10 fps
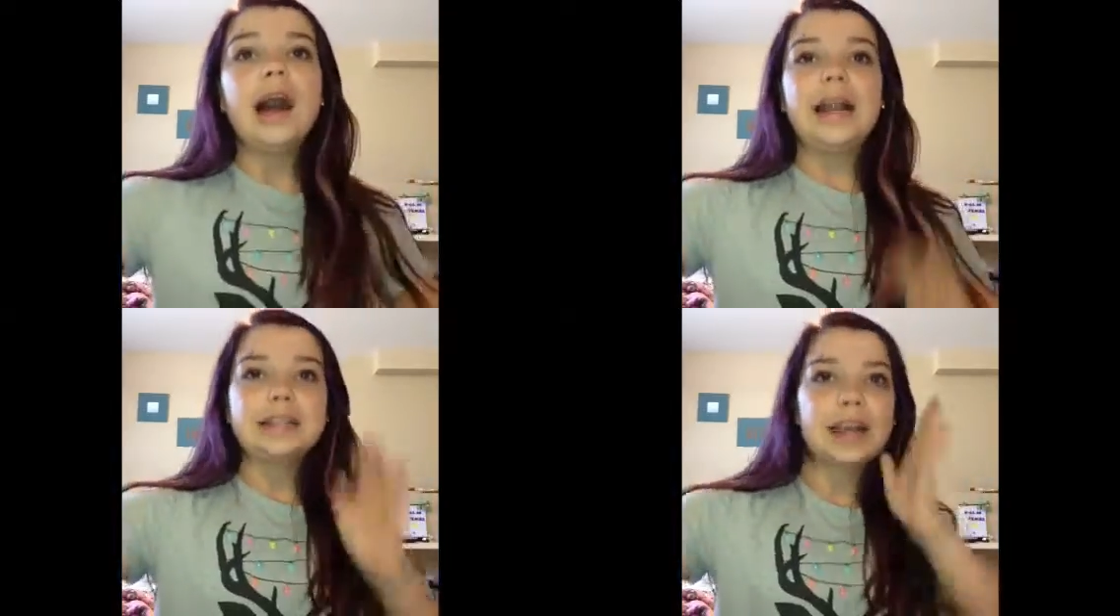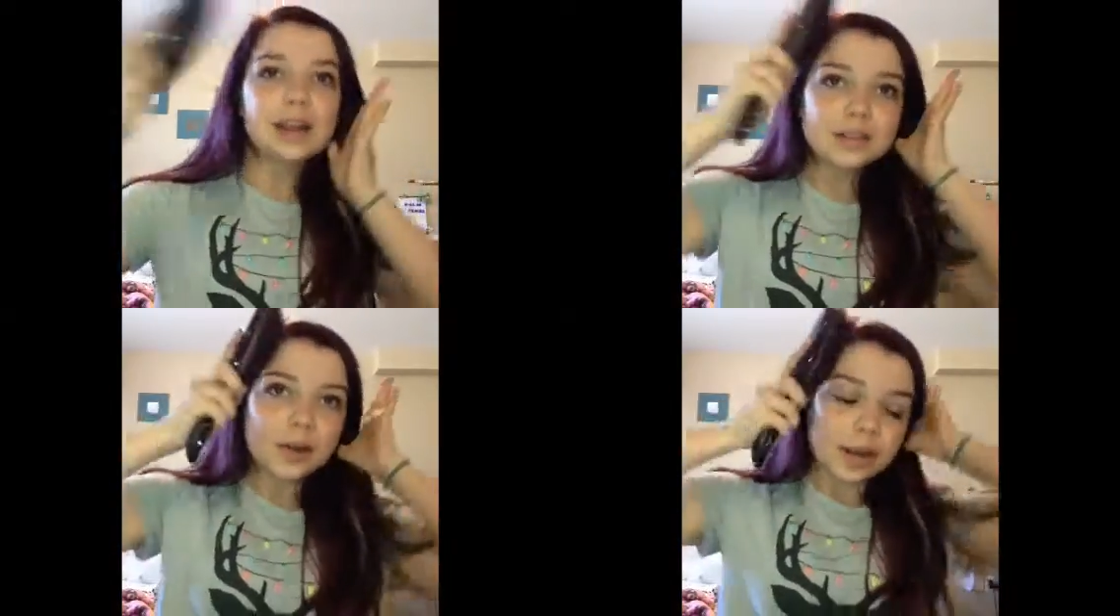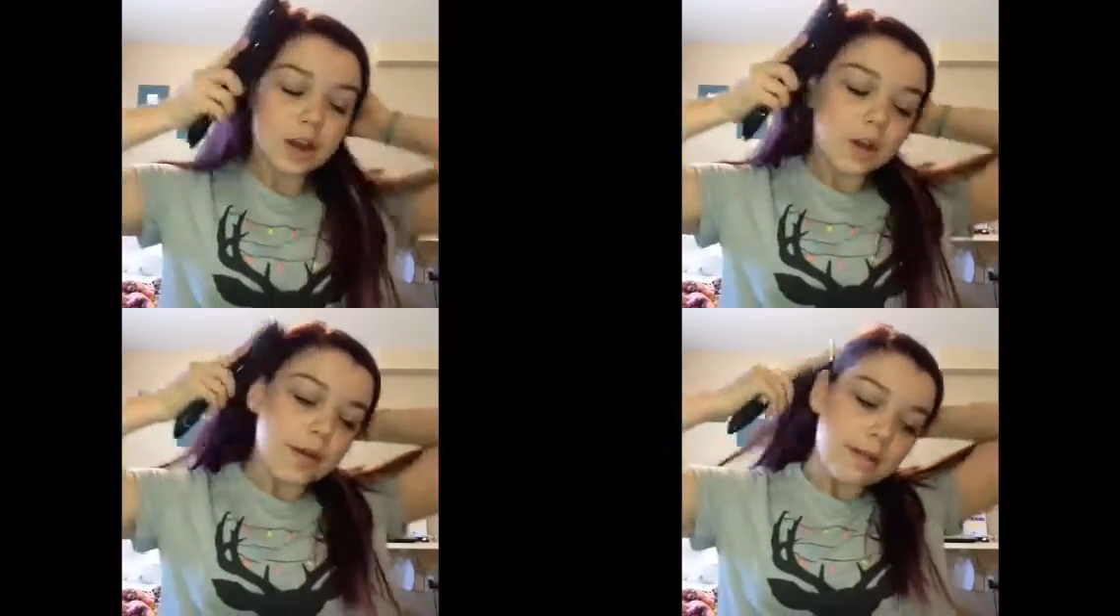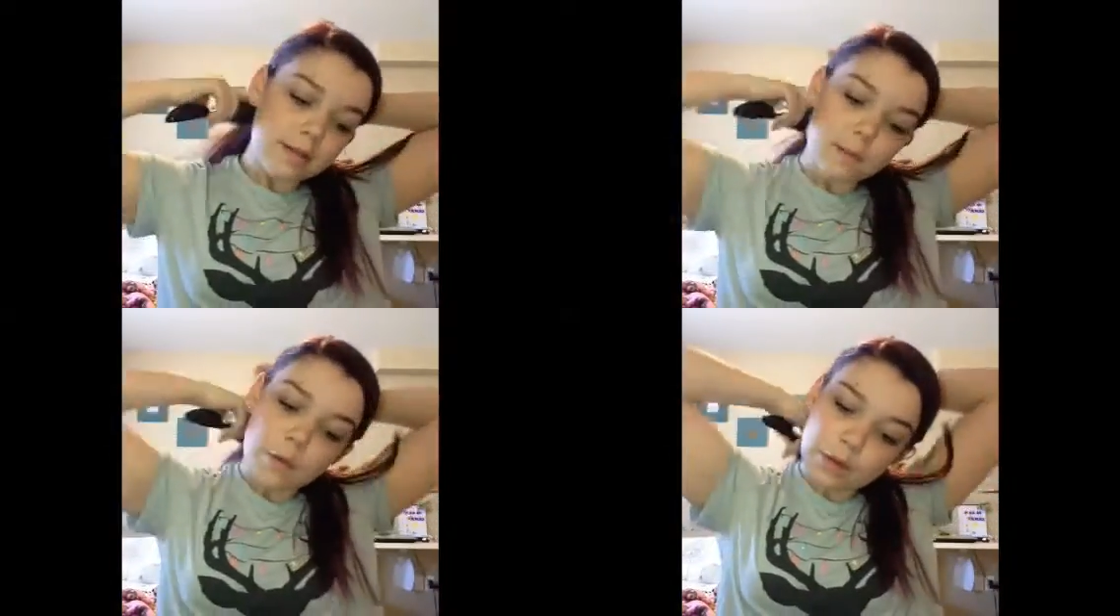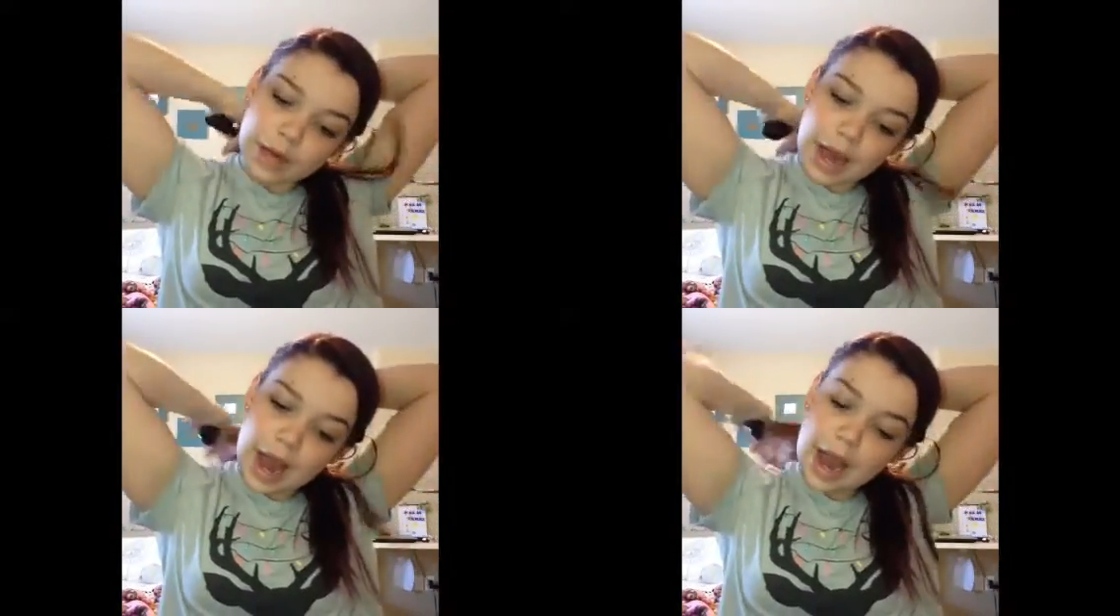I decided I was going to do a
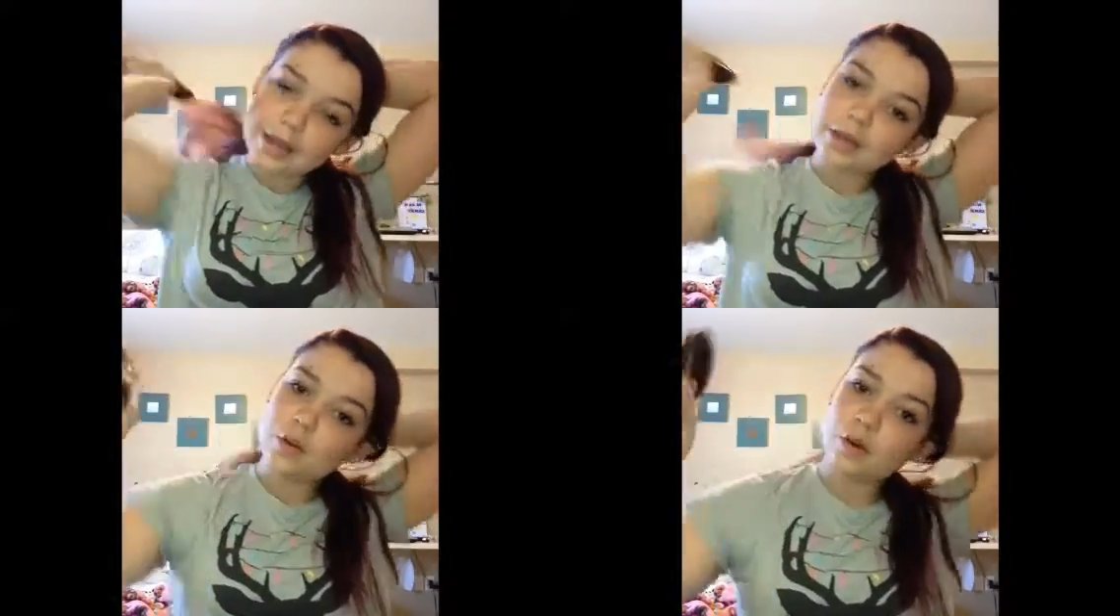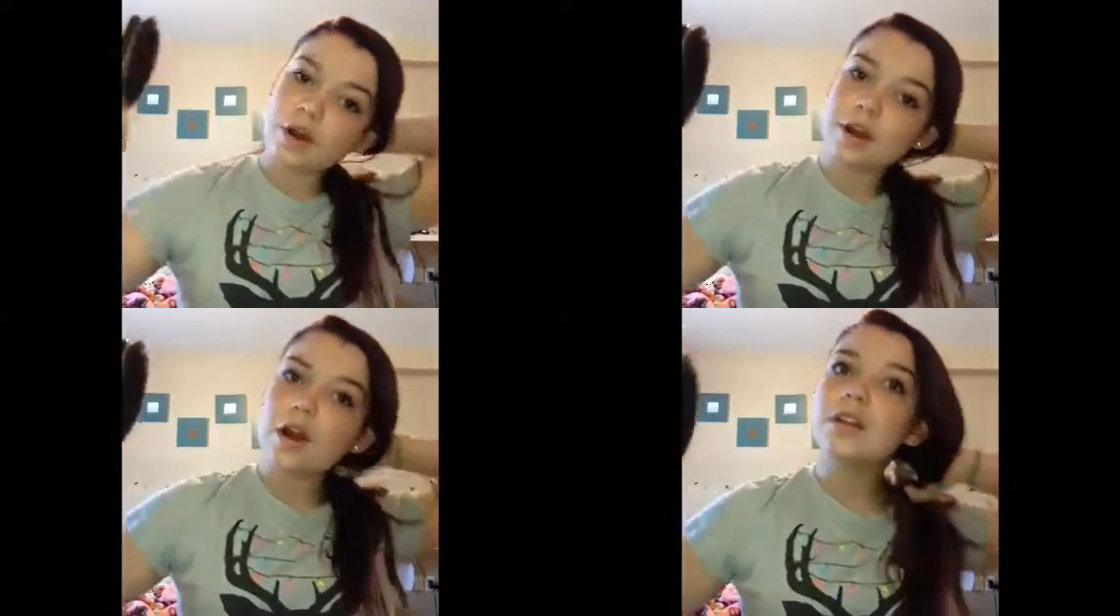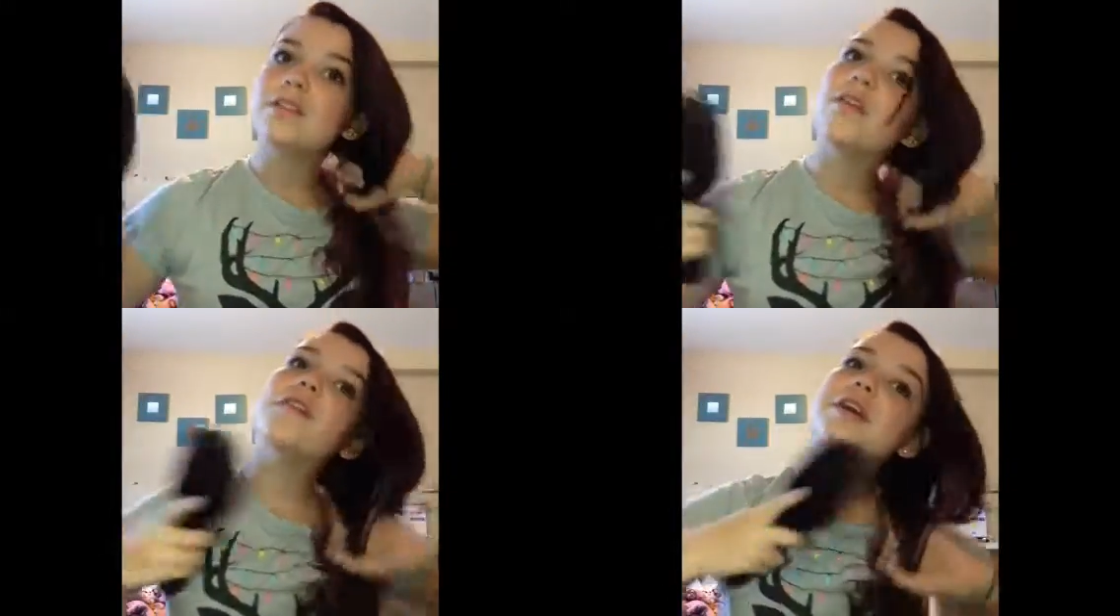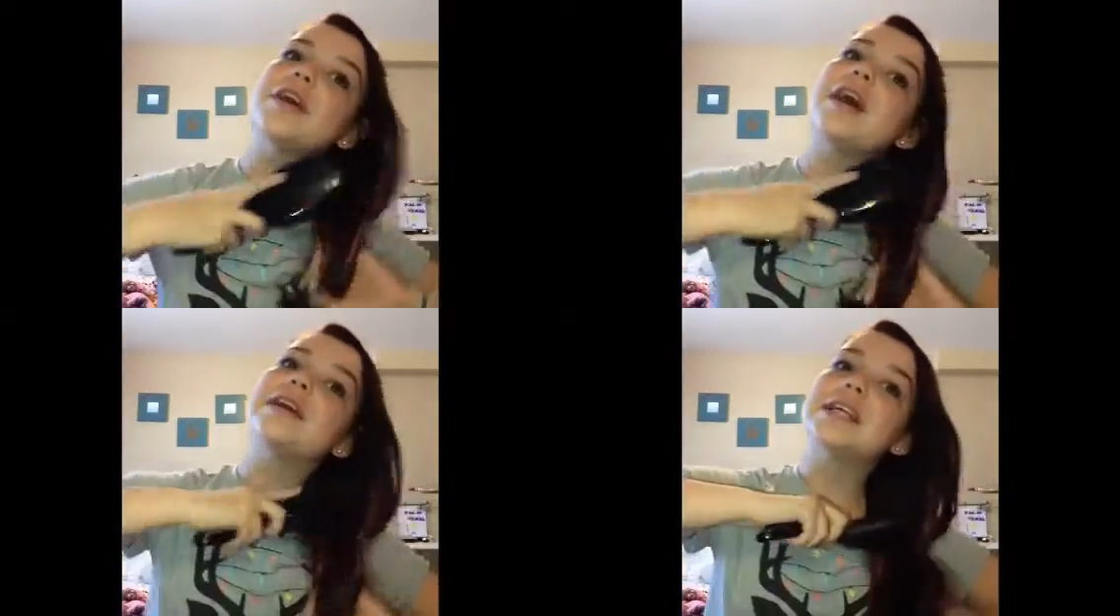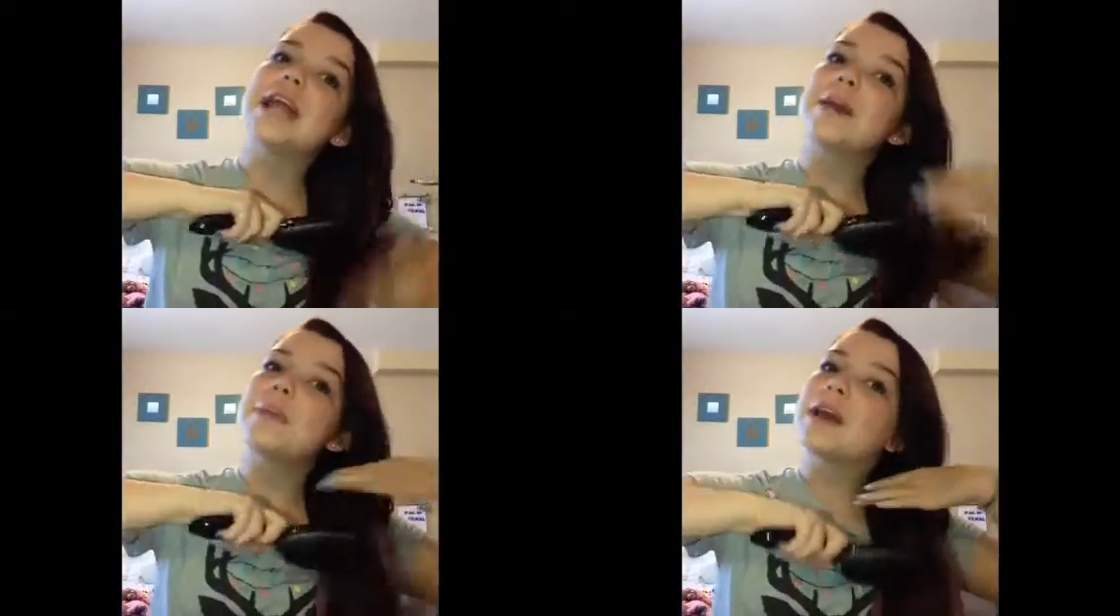Smokey Eye tutorial for you guys
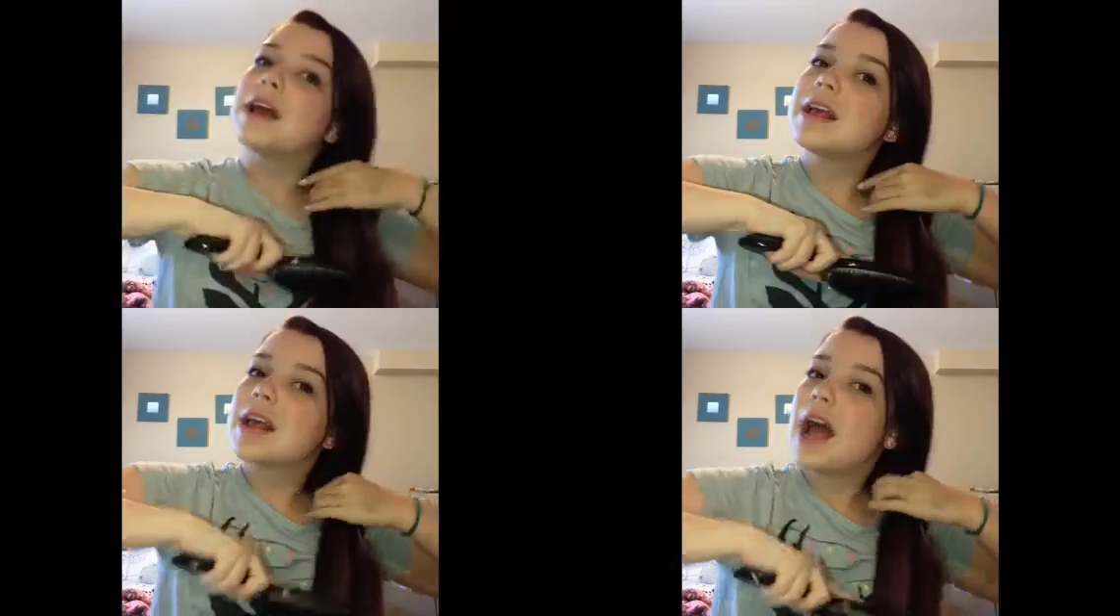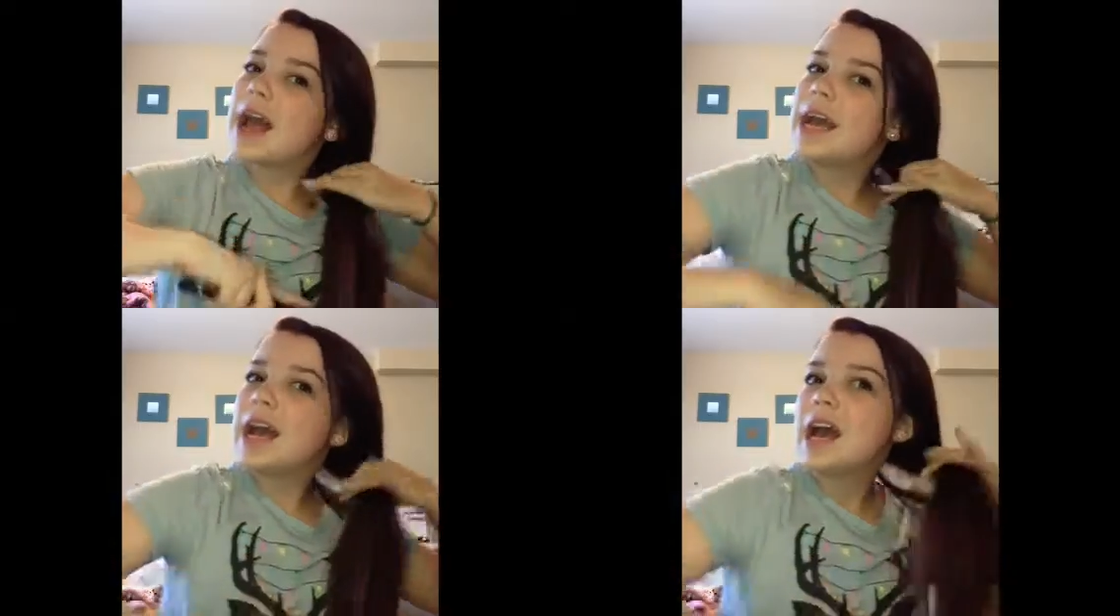today because I